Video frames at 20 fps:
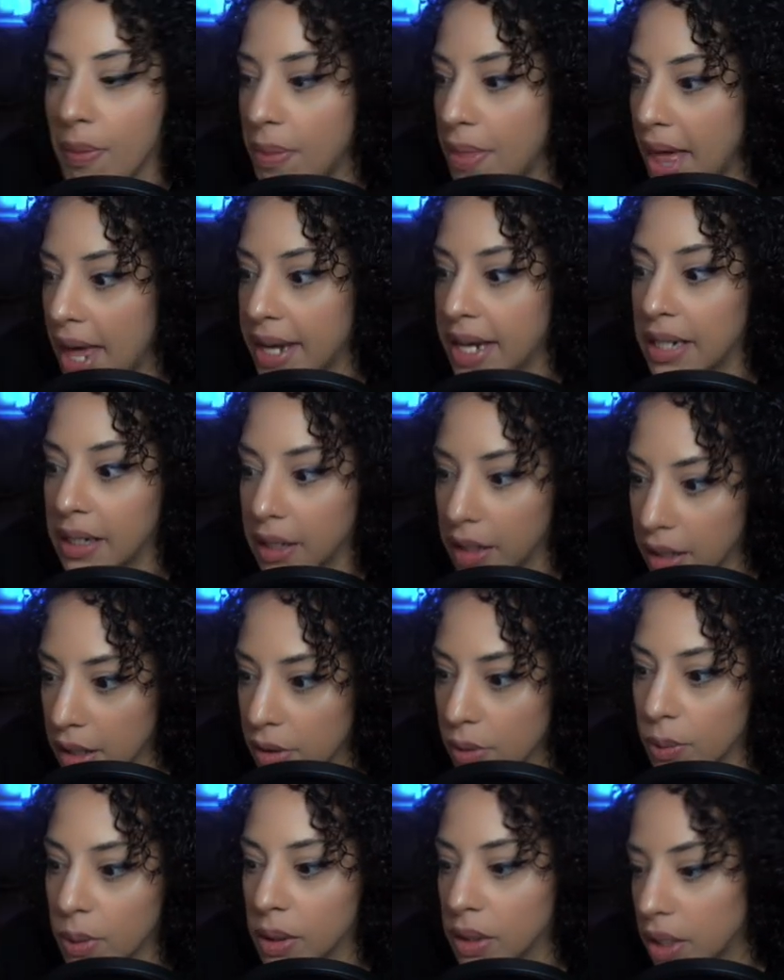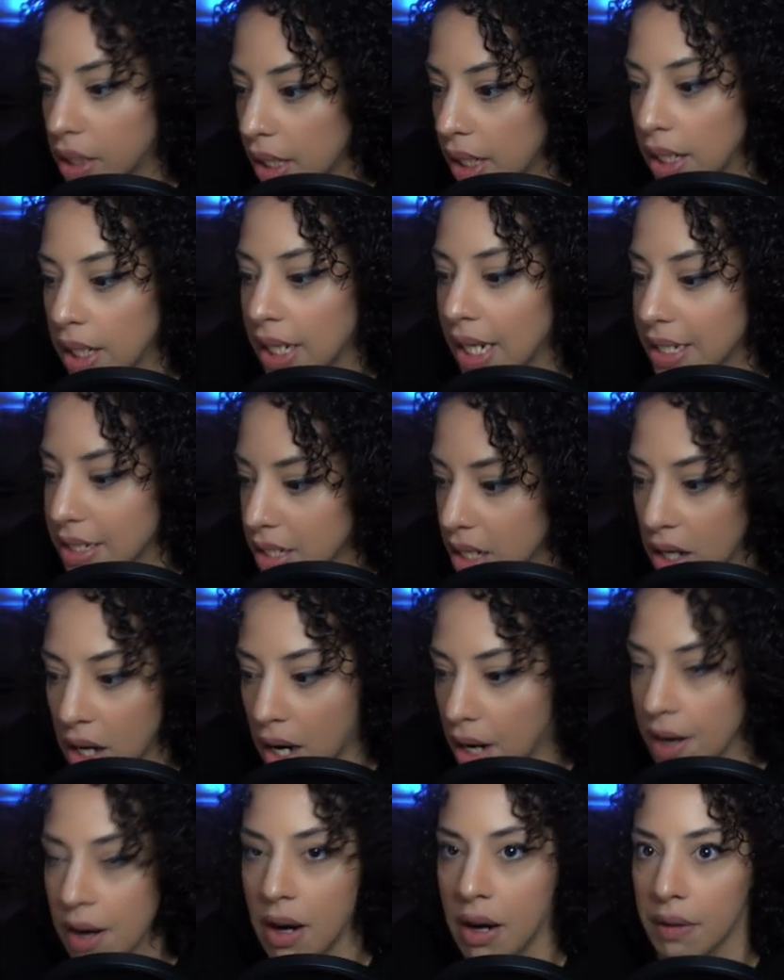that it literally gets
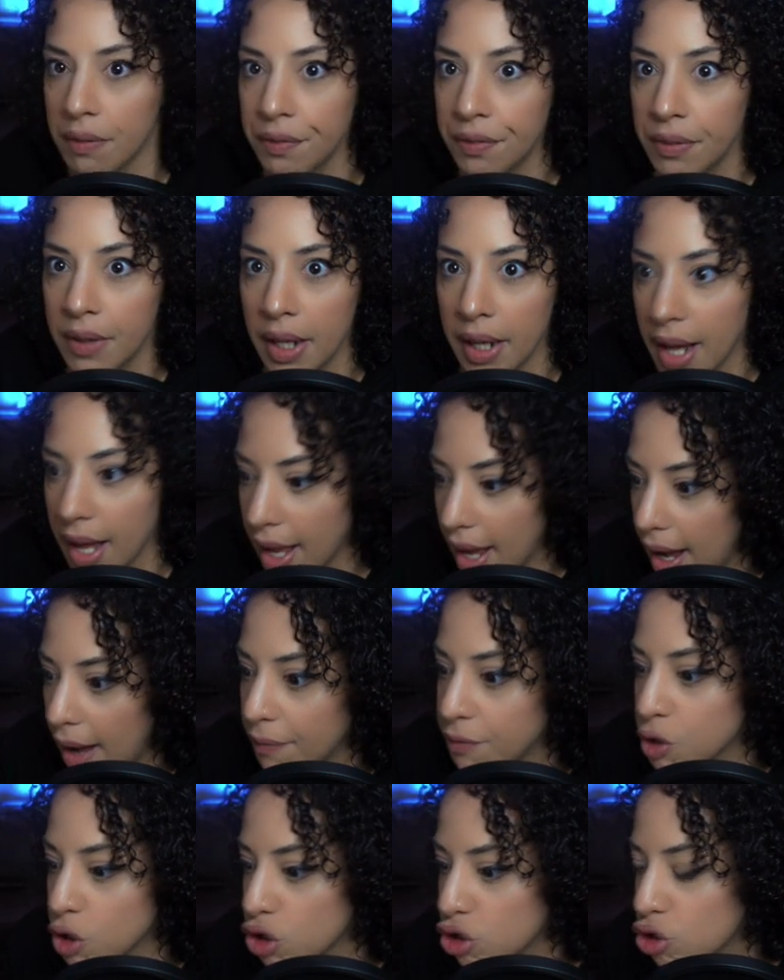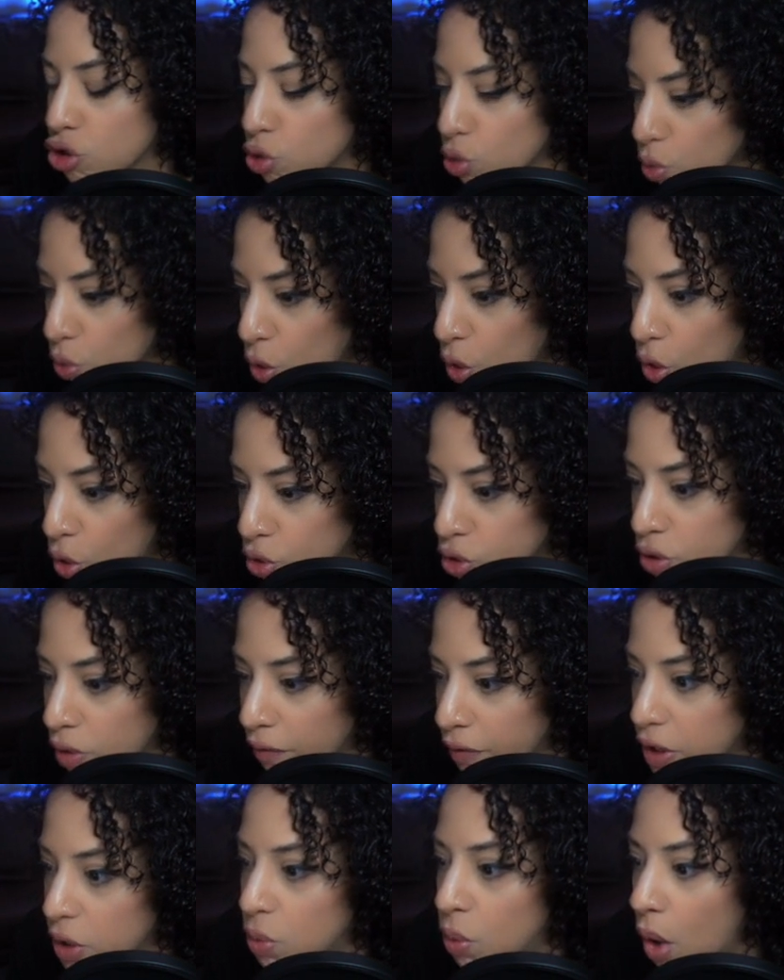cut off and I have to scroll to
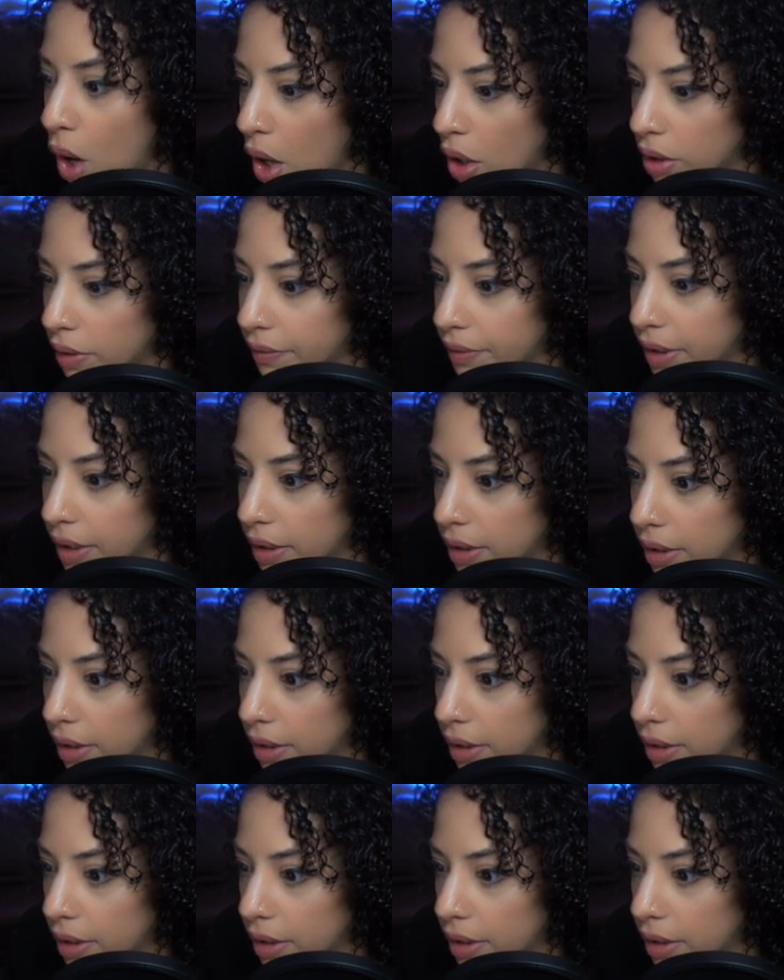view all of it.